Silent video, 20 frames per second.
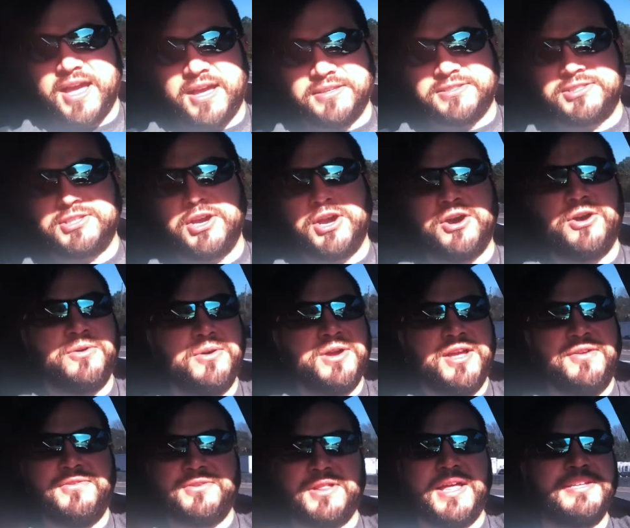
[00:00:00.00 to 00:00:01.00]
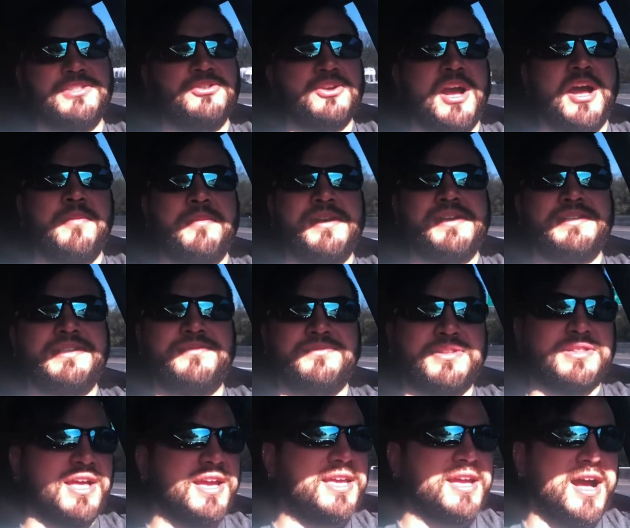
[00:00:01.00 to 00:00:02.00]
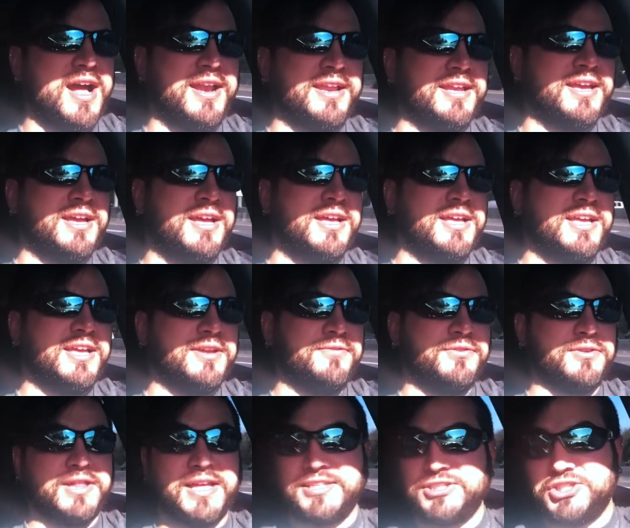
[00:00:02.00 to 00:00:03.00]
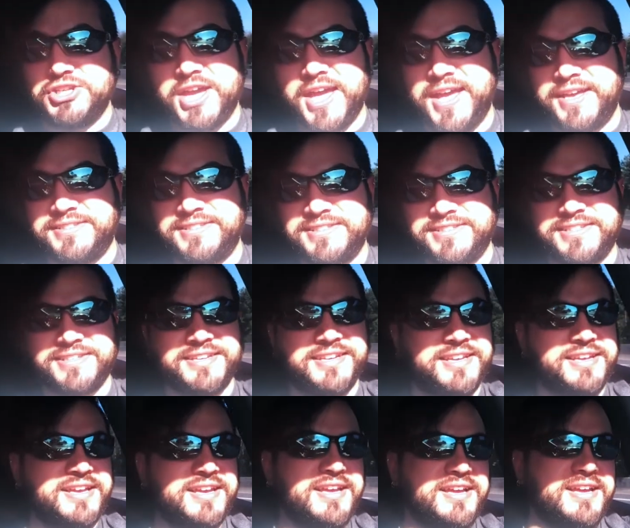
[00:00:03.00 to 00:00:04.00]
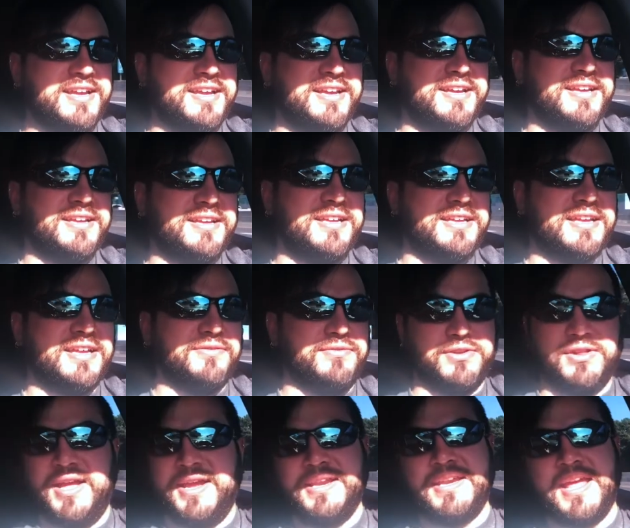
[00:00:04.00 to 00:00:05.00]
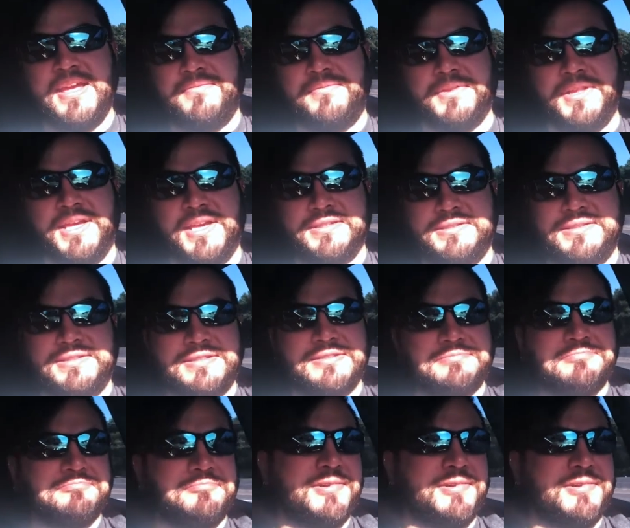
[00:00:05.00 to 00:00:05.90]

So if you like dramas, if you like Anya, if you like chess, if you like Netflix,